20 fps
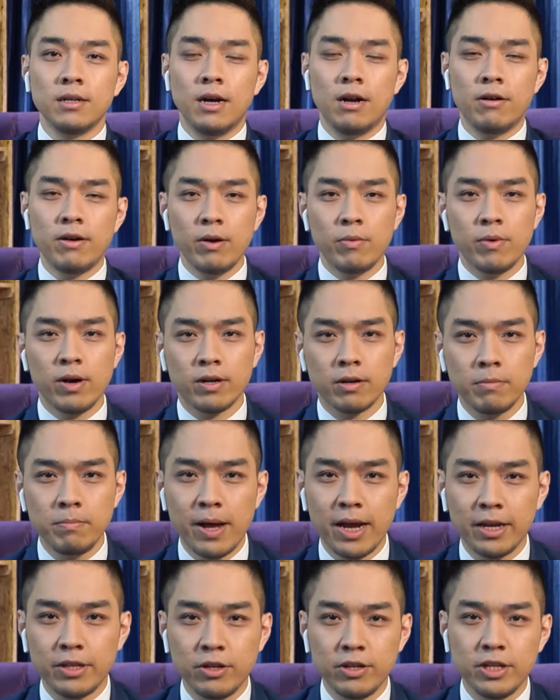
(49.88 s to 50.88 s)
All right, welcome
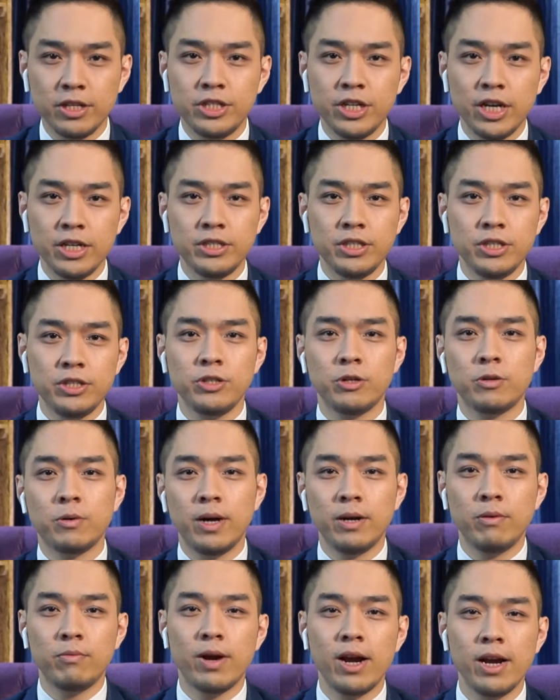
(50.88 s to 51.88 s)
back to the JayC Show.
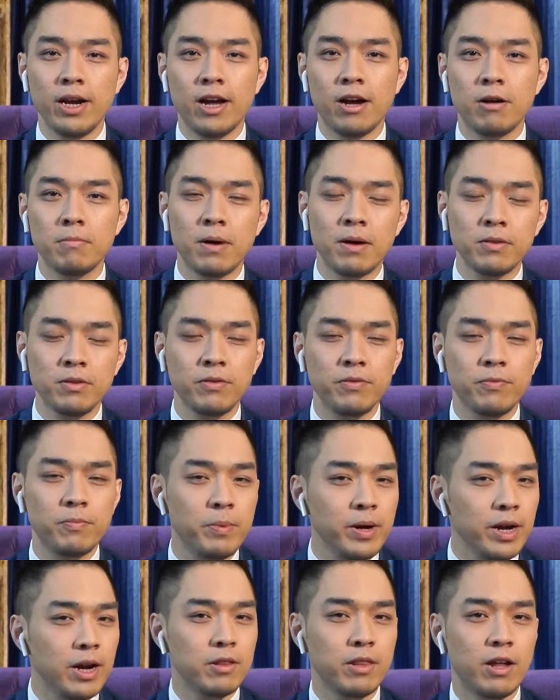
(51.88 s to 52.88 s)
And right now, about to
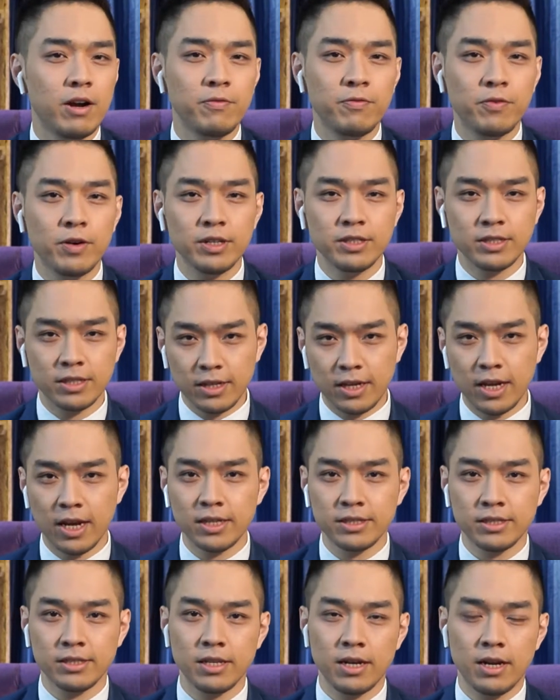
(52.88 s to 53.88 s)
bring out our first
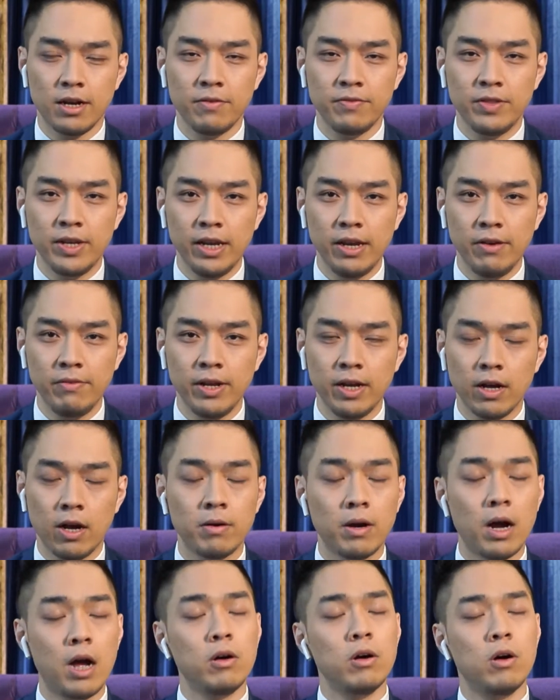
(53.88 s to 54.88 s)
guest of the evening,
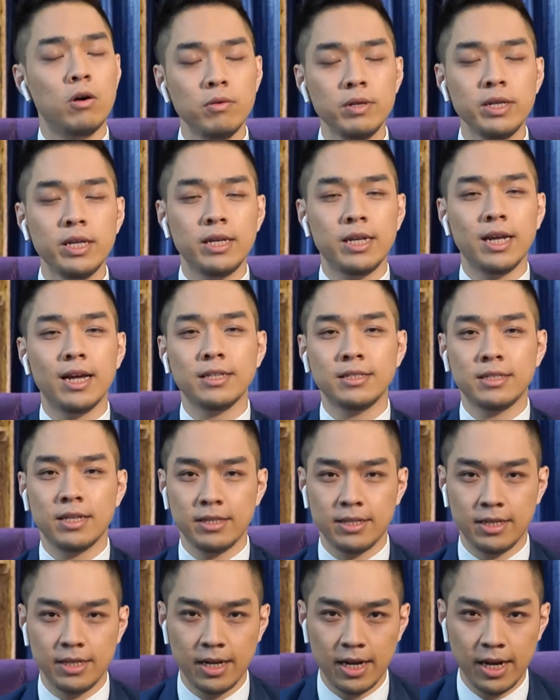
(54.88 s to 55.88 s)
our only
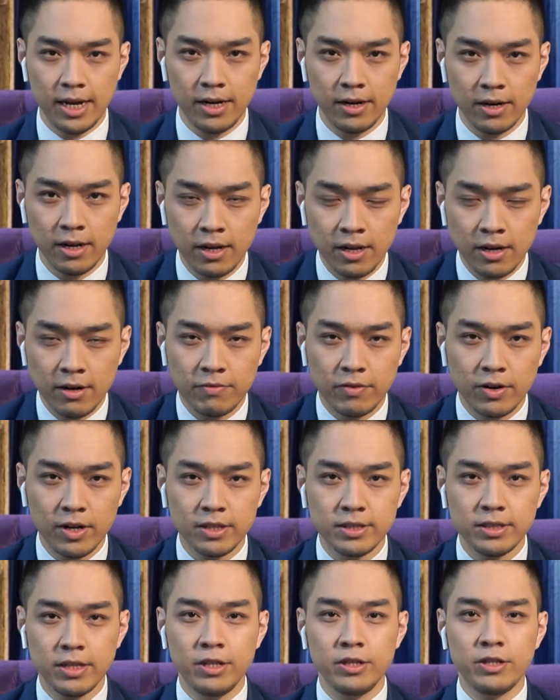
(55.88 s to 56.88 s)
guest tonight for
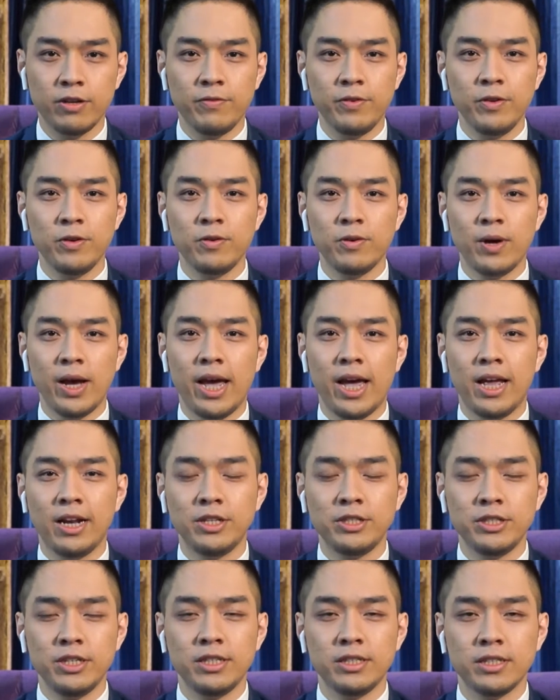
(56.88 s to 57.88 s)
this interview.
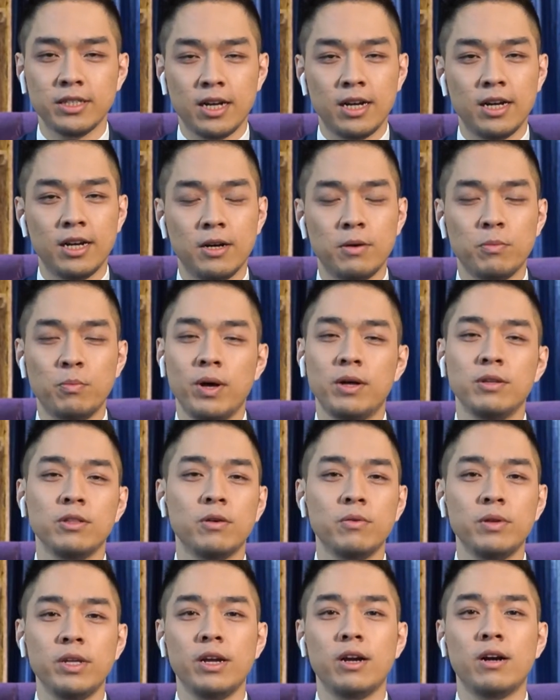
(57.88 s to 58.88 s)
And she's
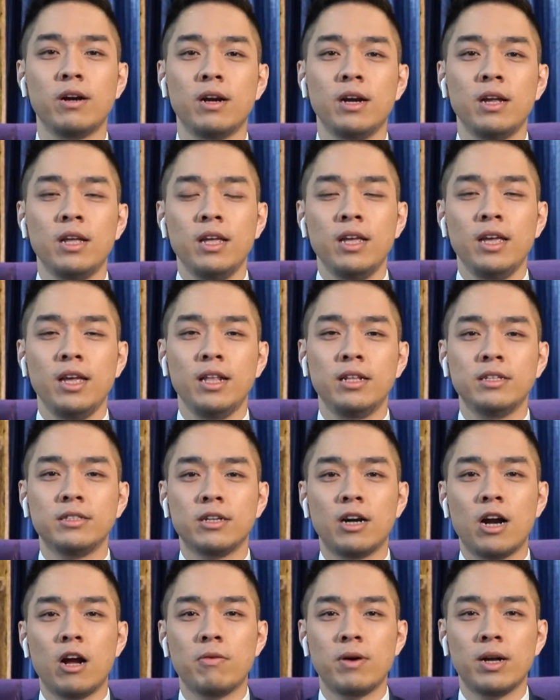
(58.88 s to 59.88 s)
well-known here in
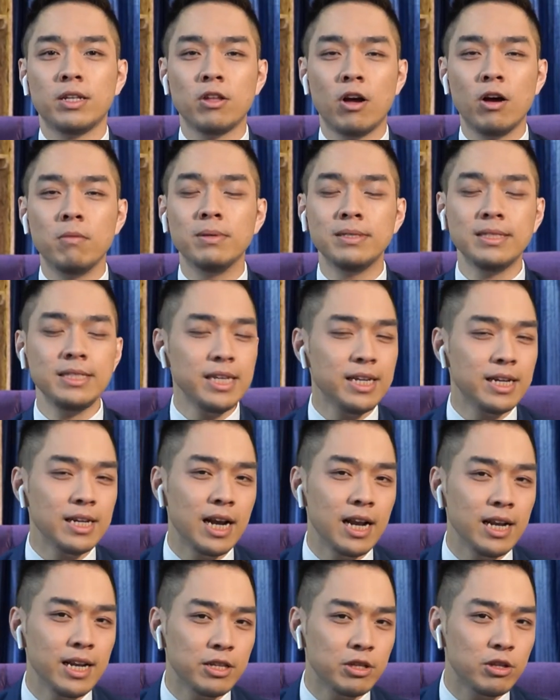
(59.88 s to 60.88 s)
Sarawak. Tong
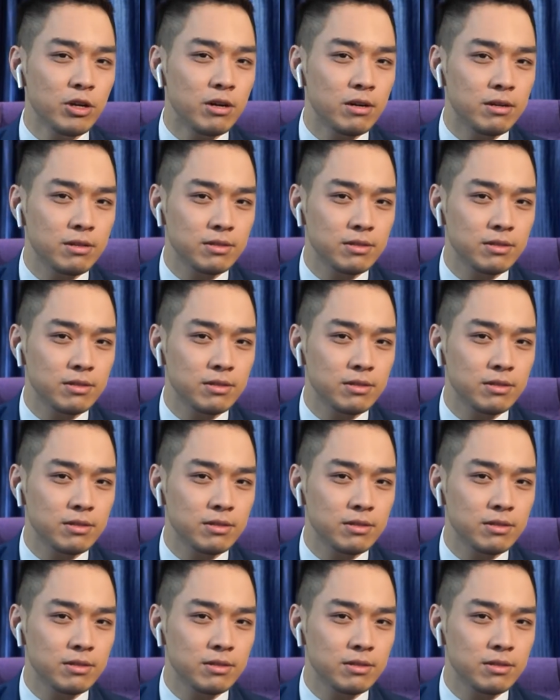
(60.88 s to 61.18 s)
bestikan lang to.